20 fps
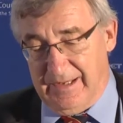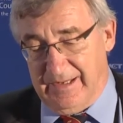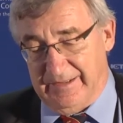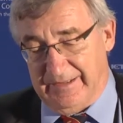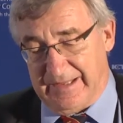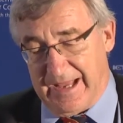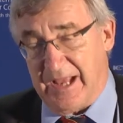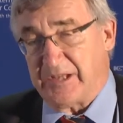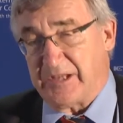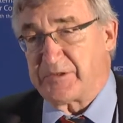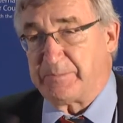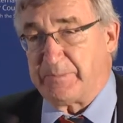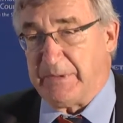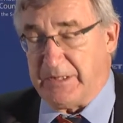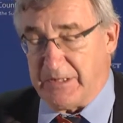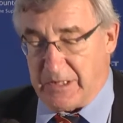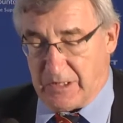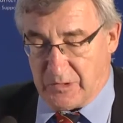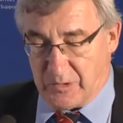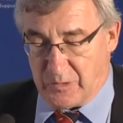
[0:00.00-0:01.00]
there has been
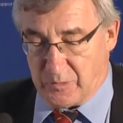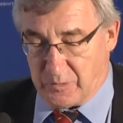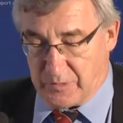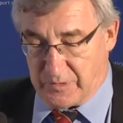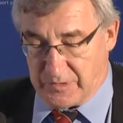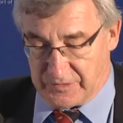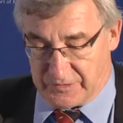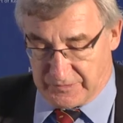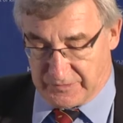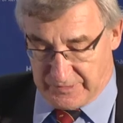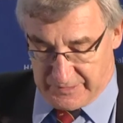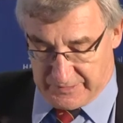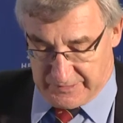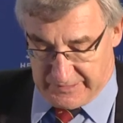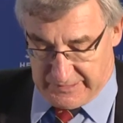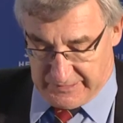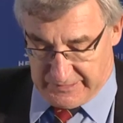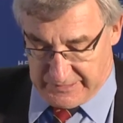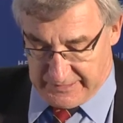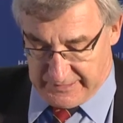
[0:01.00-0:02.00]
no
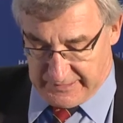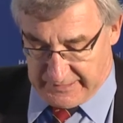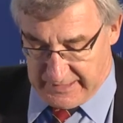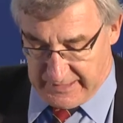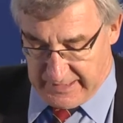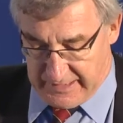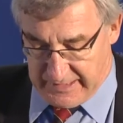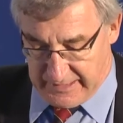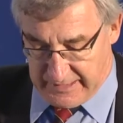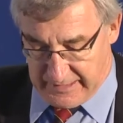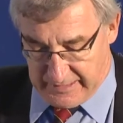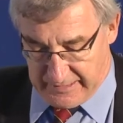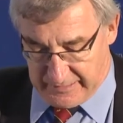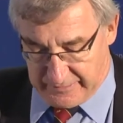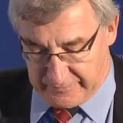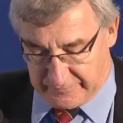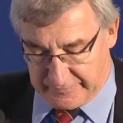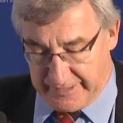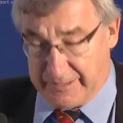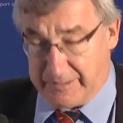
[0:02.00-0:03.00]
strategic
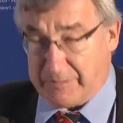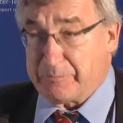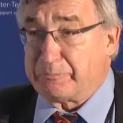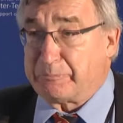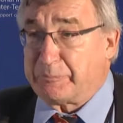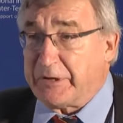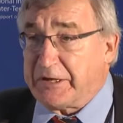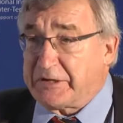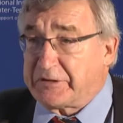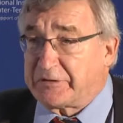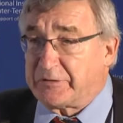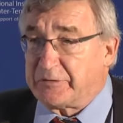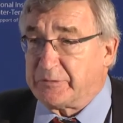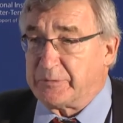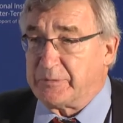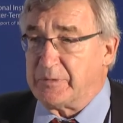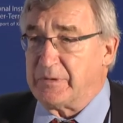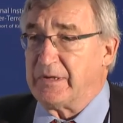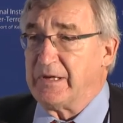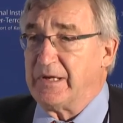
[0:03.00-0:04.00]
uh, breakthrough.
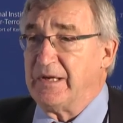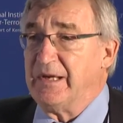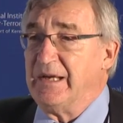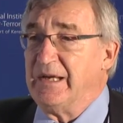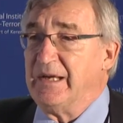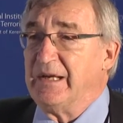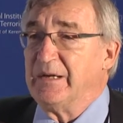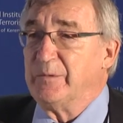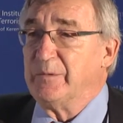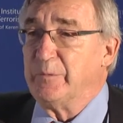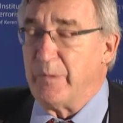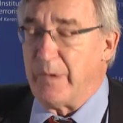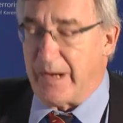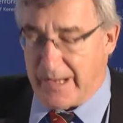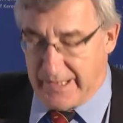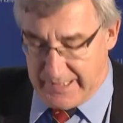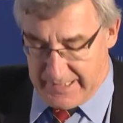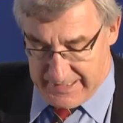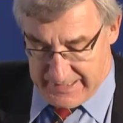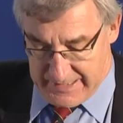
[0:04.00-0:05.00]

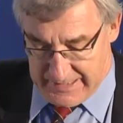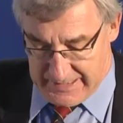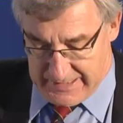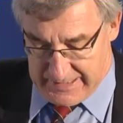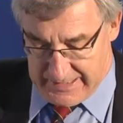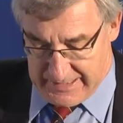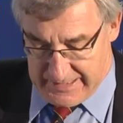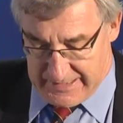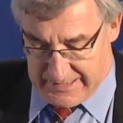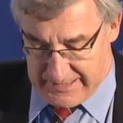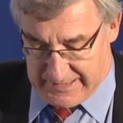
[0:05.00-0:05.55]
Why? Uh,